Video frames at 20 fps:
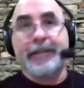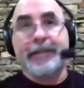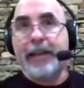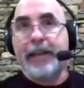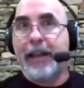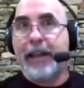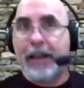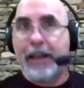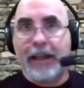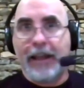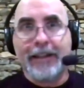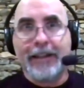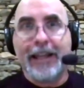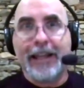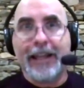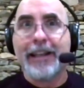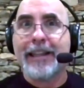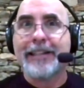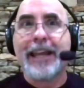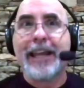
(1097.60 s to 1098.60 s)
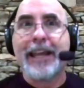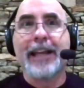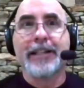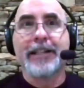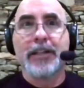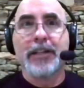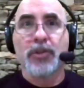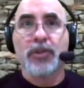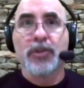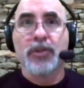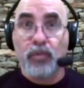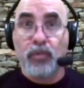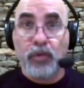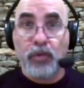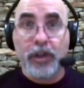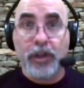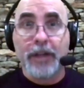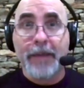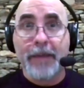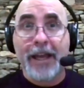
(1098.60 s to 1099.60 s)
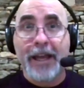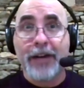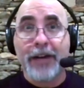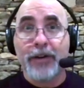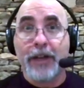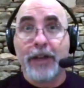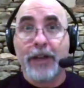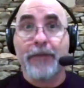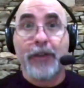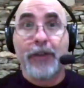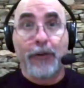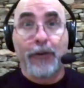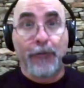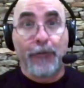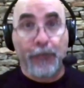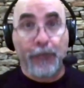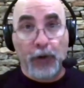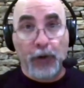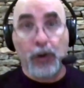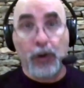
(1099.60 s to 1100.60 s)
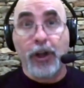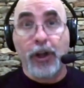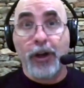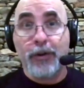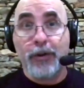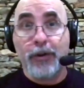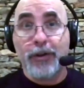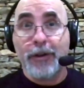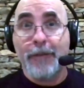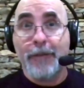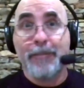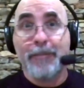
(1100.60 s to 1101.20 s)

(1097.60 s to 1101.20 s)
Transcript: at the end of the day, it doesn't really matter if they're furloughed okay.